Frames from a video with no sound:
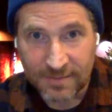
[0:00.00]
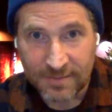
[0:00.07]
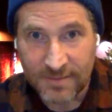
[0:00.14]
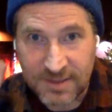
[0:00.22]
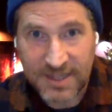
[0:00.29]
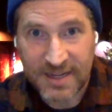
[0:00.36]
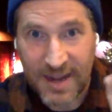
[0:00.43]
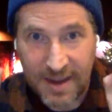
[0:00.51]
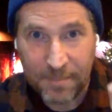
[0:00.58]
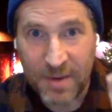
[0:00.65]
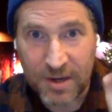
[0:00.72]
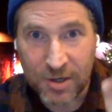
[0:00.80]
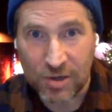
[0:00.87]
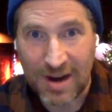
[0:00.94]
DM me
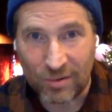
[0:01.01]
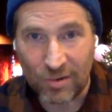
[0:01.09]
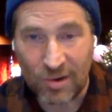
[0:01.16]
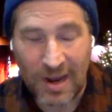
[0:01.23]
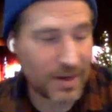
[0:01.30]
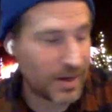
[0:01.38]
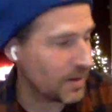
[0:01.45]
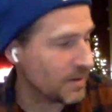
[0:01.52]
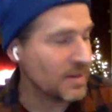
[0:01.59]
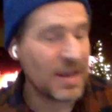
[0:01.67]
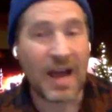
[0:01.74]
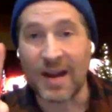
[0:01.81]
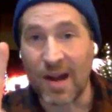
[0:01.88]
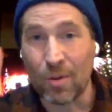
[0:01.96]
travel hacking,
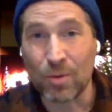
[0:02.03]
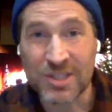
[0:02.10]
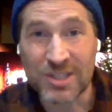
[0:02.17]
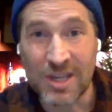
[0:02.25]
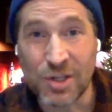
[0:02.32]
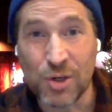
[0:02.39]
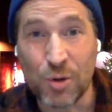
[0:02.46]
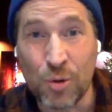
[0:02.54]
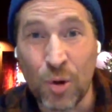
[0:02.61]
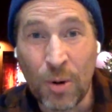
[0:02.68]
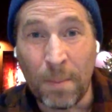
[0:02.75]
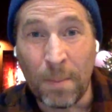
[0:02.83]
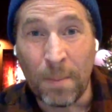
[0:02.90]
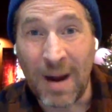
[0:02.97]
and I will send you
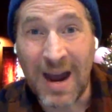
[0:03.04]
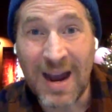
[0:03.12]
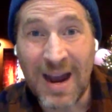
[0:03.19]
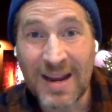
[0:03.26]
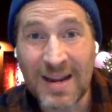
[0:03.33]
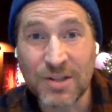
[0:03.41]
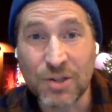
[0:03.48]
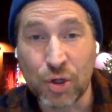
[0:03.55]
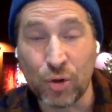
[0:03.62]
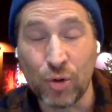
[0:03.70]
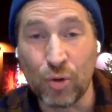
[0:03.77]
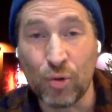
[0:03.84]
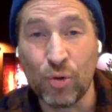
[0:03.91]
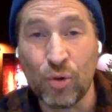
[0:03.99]
my
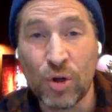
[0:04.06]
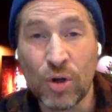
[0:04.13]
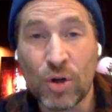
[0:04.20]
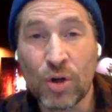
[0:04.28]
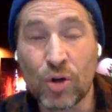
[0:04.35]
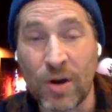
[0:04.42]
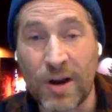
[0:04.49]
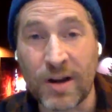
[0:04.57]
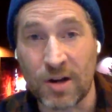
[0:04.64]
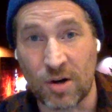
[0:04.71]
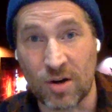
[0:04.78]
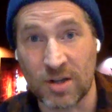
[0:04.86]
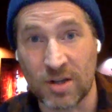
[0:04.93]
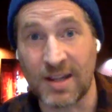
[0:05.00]
2 credit
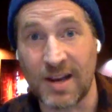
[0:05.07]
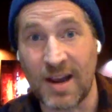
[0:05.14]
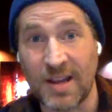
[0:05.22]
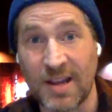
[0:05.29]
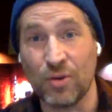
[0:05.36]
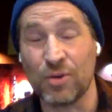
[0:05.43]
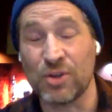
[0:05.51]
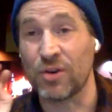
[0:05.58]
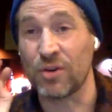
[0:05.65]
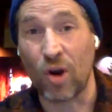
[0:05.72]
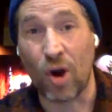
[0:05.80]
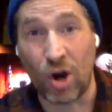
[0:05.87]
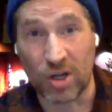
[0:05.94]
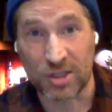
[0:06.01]
cards that I use that are
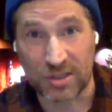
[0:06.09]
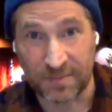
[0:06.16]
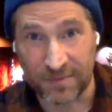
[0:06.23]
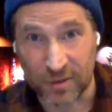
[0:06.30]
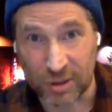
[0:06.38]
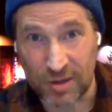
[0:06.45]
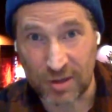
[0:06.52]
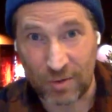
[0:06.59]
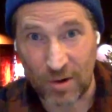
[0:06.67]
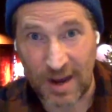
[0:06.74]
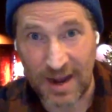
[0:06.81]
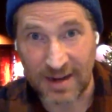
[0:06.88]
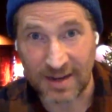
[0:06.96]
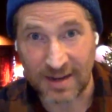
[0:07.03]
awesome for travel
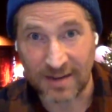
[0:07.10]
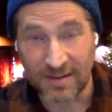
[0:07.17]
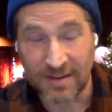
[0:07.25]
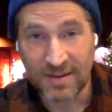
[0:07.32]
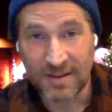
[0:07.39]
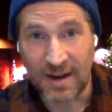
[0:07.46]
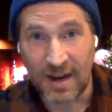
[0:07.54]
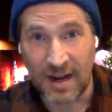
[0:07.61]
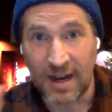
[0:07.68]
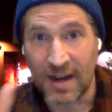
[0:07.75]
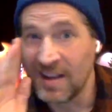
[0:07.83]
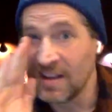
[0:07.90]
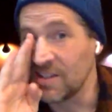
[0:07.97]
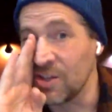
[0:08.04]
hacking.
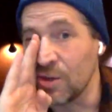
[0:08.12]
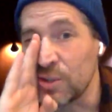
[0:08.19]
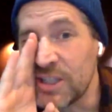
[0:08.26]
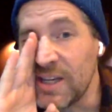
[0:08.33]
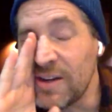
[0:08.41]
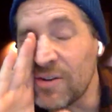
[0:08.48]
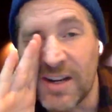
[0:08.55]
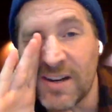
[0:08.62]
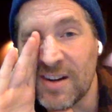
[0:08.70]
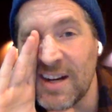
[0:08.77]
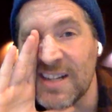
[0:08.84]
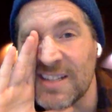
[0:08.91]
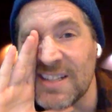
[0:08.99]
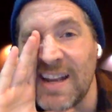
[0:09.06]
It's no secret here.
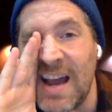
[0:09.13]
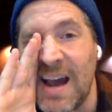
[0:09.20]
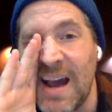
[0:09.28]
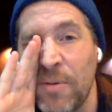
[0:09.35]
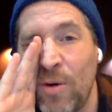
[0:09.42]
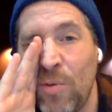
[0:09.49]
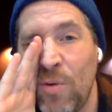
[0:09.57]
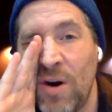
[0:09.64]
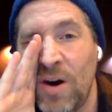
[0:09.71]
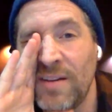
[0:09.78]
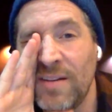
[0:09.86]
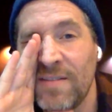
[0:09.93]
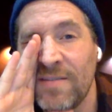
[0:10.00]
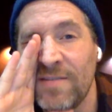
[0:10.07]
It's the Capital
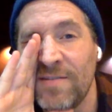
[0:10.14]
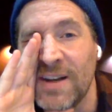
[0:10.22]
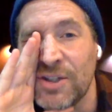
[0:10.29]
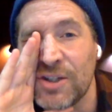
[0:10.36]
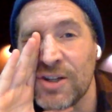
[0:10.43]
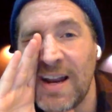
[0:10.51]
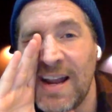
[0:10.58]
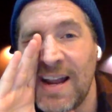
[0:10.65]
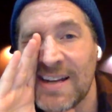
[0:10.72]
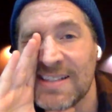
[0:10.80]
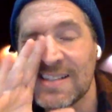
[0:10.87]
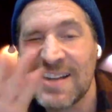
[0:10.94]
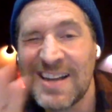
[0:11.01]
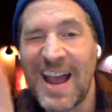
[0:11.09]
One Venture X
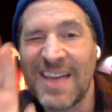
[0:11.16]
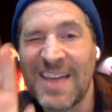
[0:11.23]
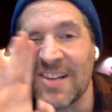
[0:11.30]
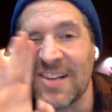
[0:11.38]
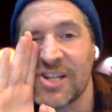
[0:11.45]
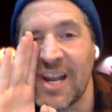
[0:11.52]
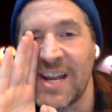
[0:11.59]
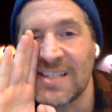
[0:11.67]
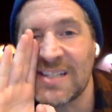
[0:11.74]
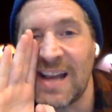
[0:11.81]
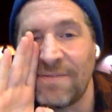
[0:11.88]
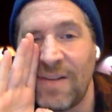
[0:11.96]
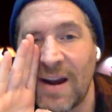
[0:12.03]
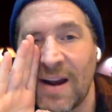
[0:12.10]
and the Chase
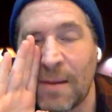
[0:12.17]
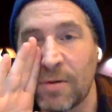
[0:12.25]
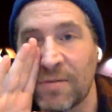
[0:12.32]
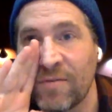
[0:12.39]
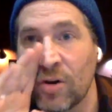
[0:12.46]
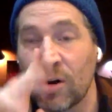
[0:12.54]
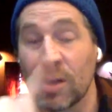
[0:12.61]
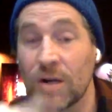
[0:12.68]
Sapphire Preferred,